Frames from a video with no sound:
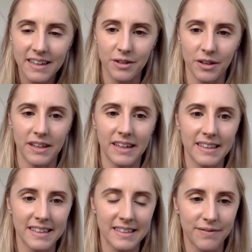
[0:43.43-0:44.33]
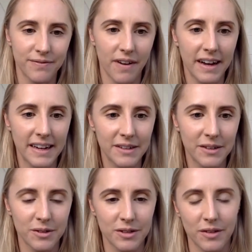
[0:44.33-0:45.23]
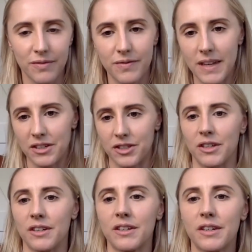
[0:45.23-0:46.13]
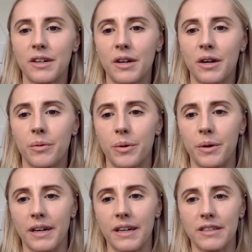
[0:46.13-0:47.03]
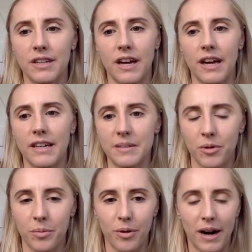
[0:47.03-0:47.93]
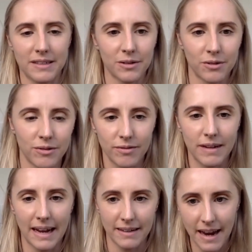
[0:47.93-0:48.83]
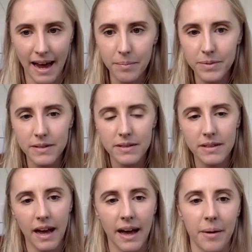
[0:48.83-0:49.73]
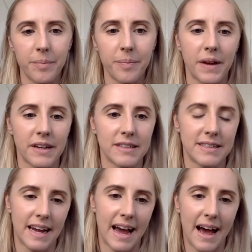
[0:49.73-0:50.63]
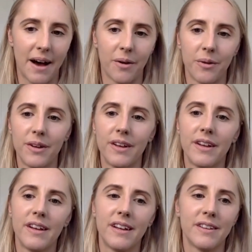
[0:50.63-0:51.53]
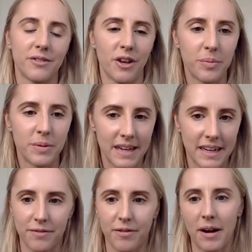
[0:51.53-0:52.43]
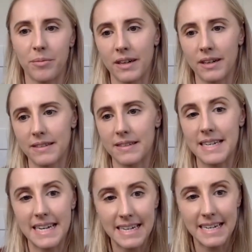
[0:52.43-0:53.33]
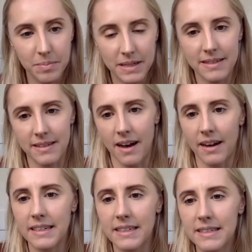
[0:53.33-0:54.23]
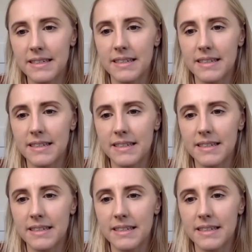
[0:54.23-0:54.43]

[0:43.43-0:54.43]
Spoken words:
So I think in this final sort of session, we were going to turn to more practical next steps and consider how those open data frameworks need to be designed.